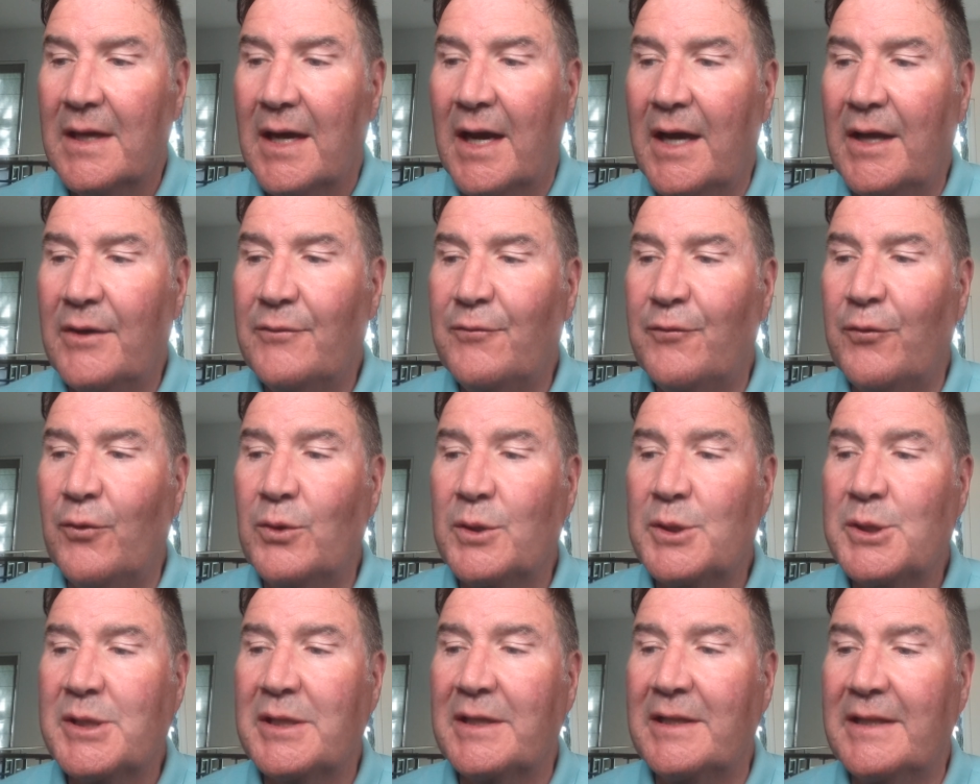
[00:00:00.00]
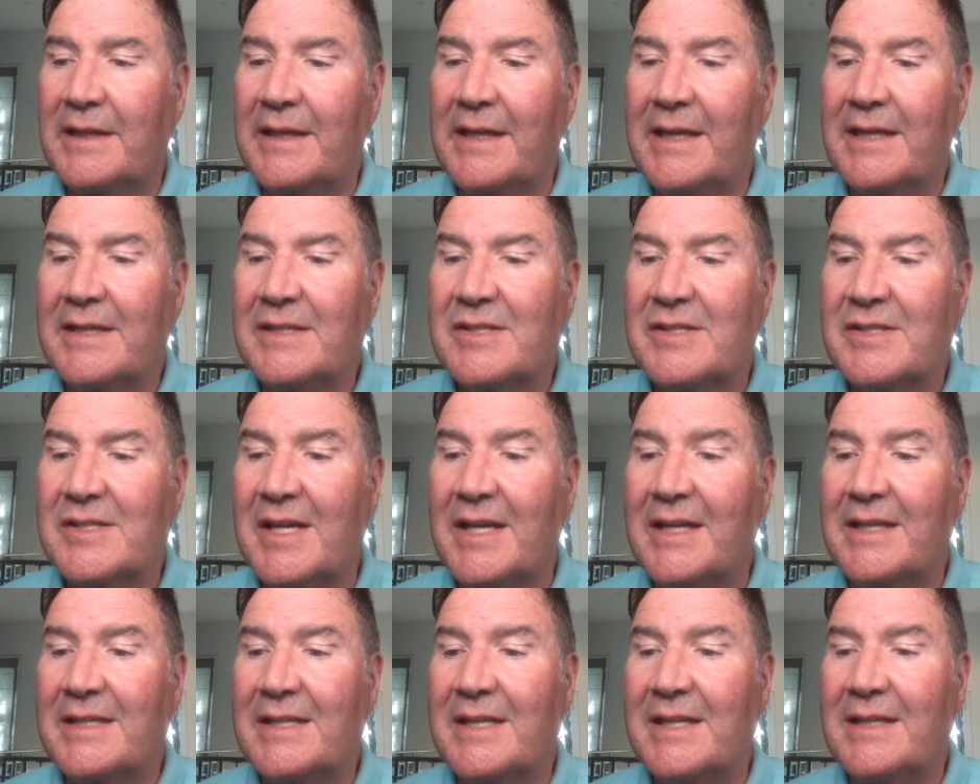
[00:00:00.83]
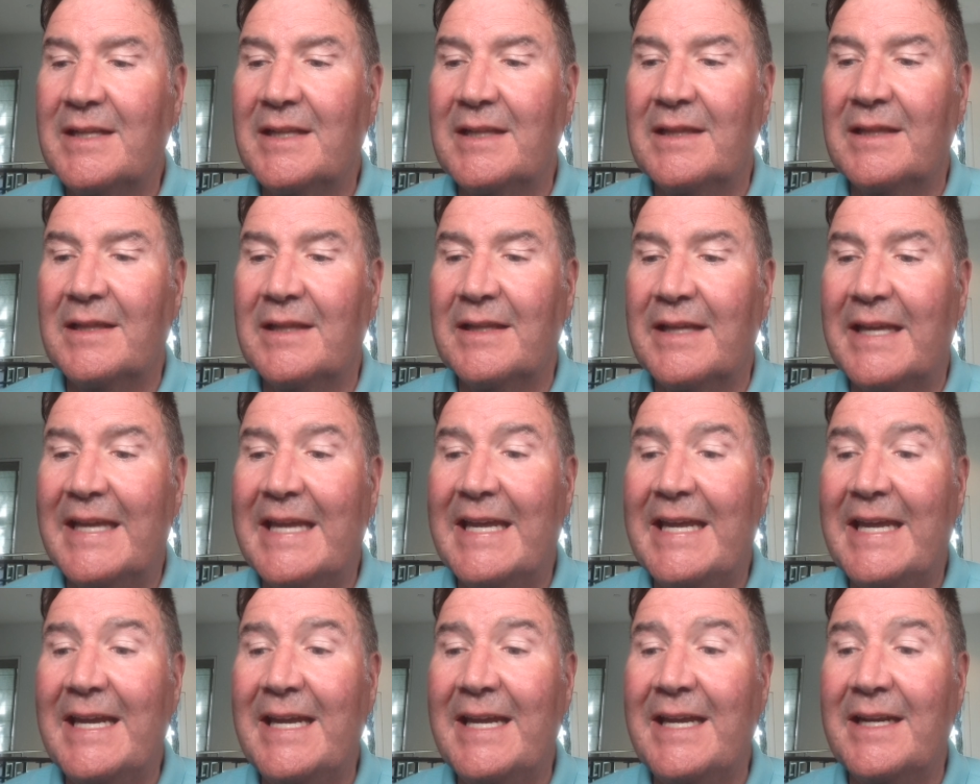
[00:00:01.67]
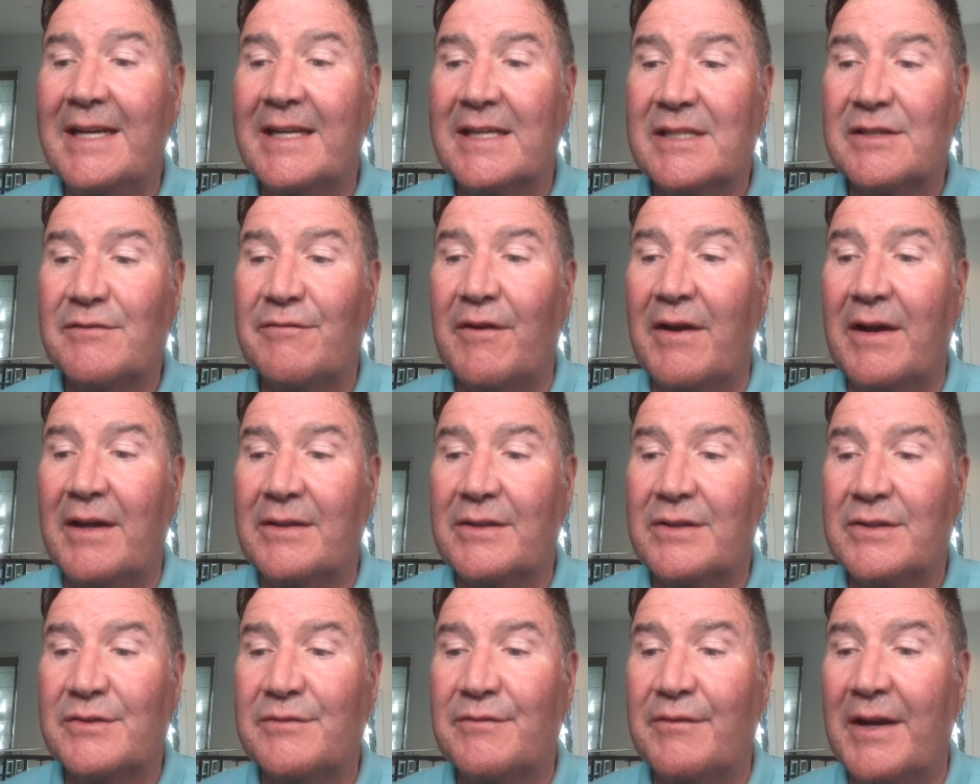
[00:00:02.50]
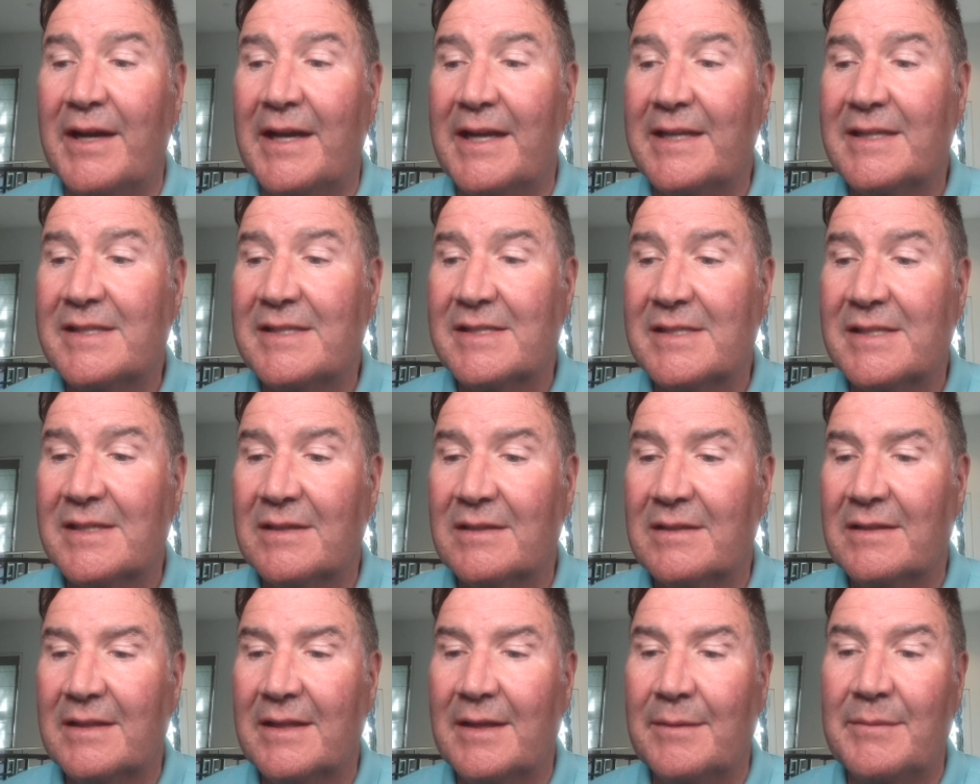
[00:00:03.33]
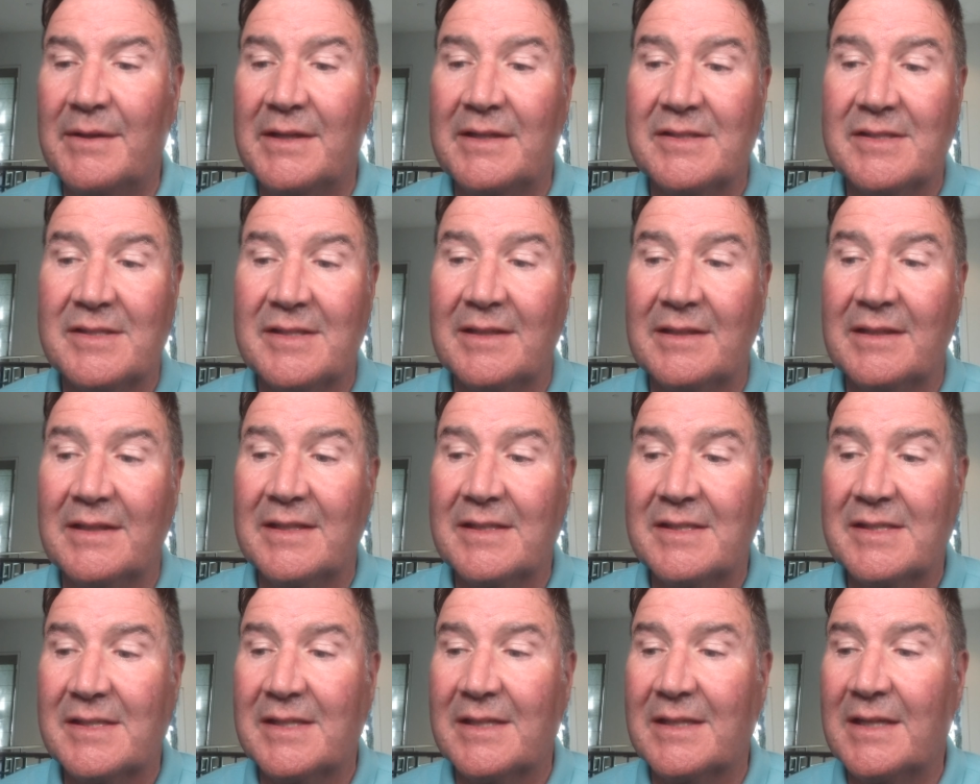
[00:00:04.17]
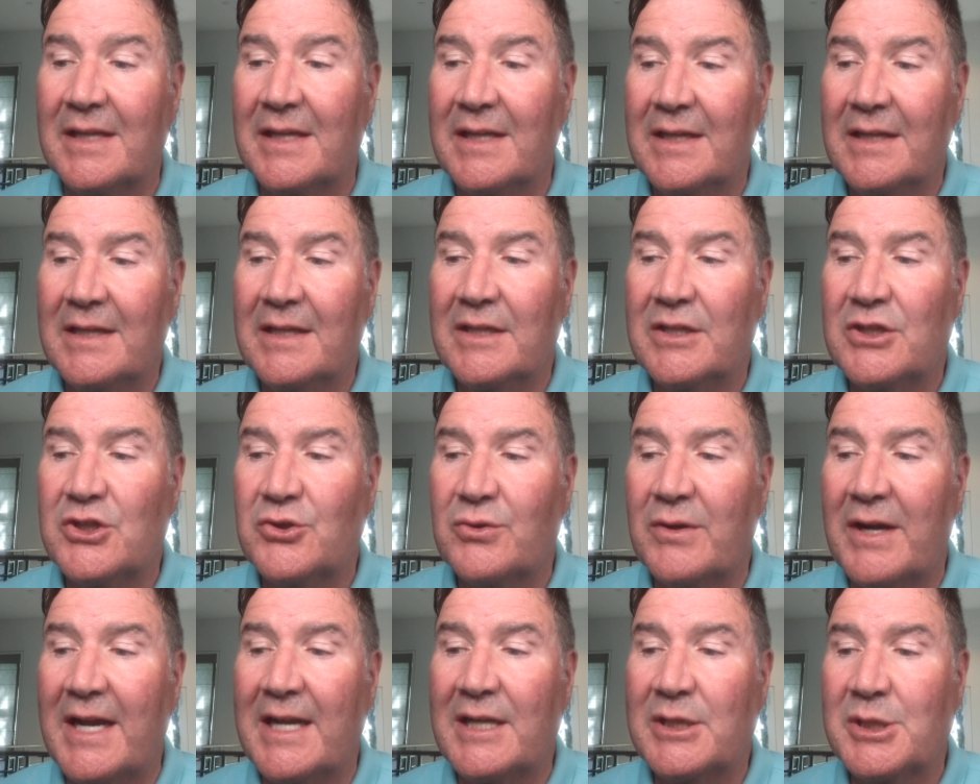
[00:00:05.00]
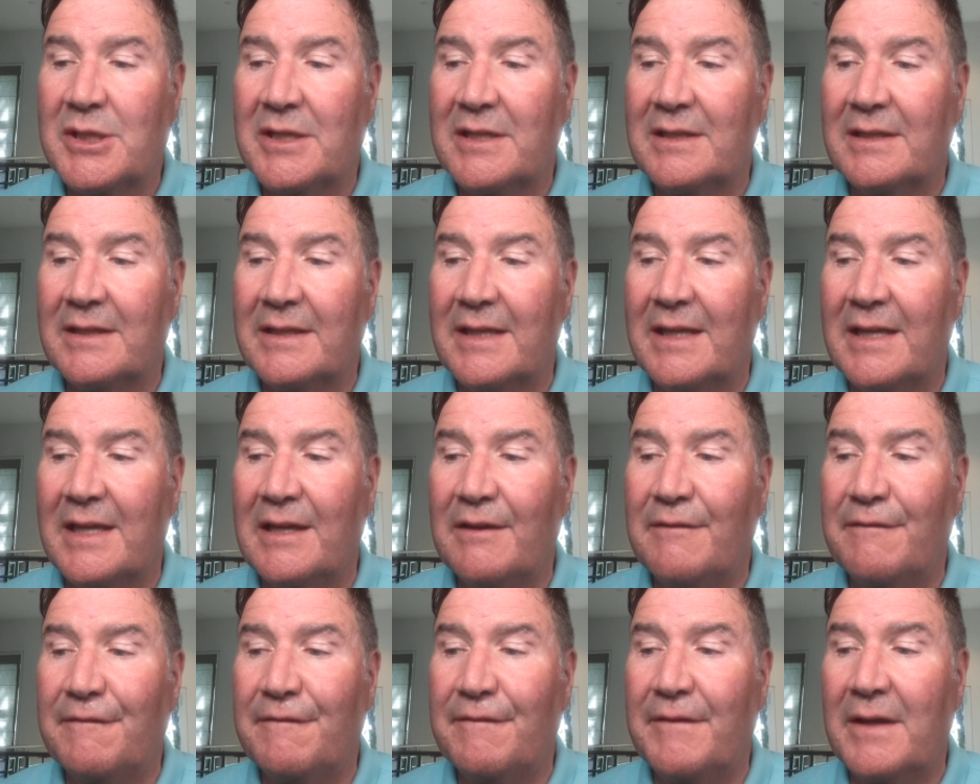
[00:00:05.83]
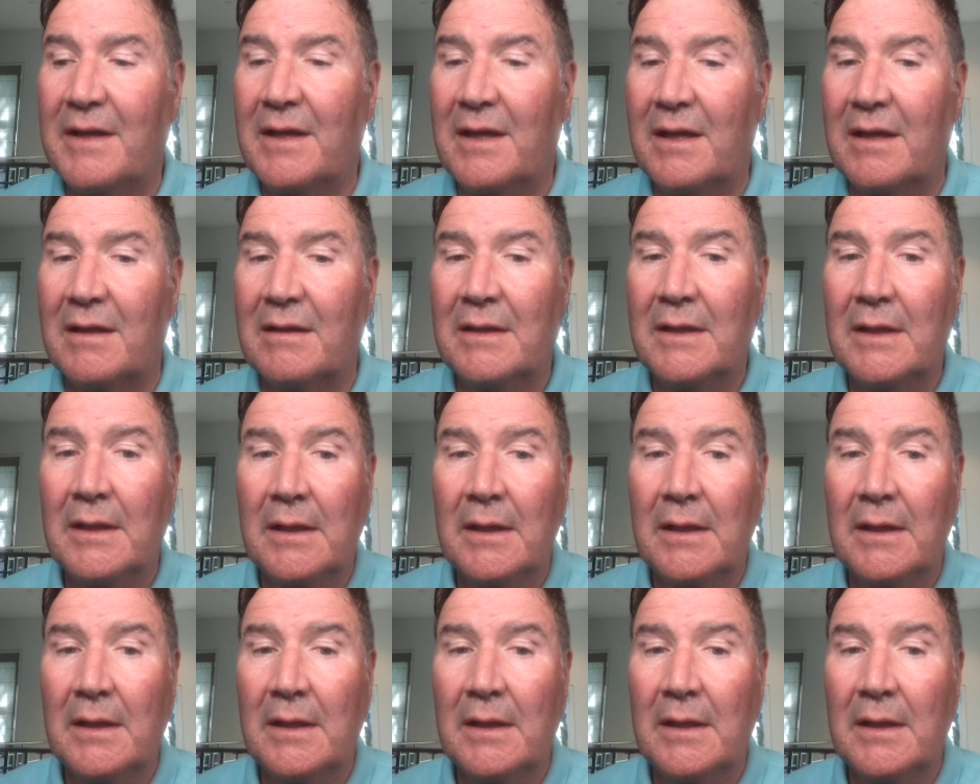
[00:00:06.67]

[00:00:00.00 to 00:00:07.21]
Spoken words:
Unfortunately, his son didn't heed his father's advice. That means to listen. And tragically, he fell